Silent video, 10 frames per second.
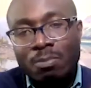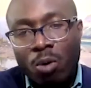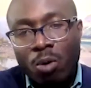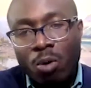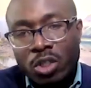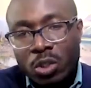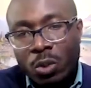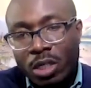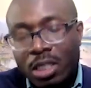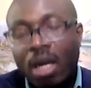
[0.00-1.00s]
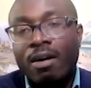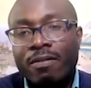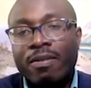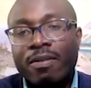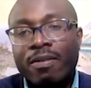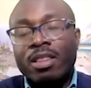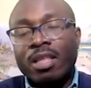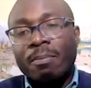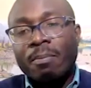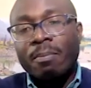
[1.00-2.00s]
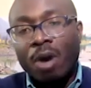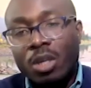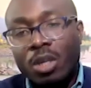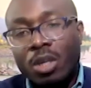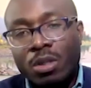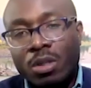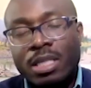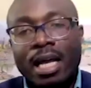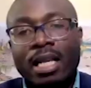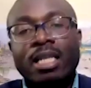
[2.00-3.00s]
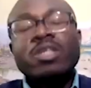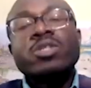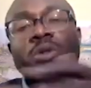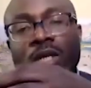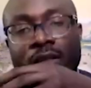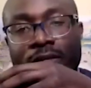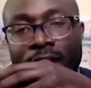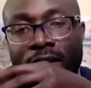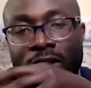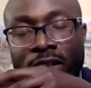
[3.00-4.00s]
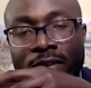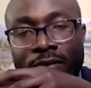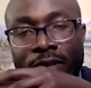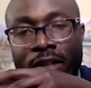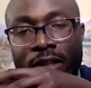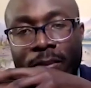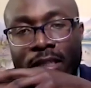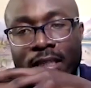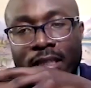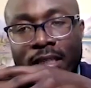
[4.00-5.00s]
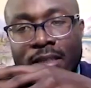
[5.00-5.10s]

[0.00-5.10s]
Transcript: both the source of the molecules and the source of hydrogen for the process.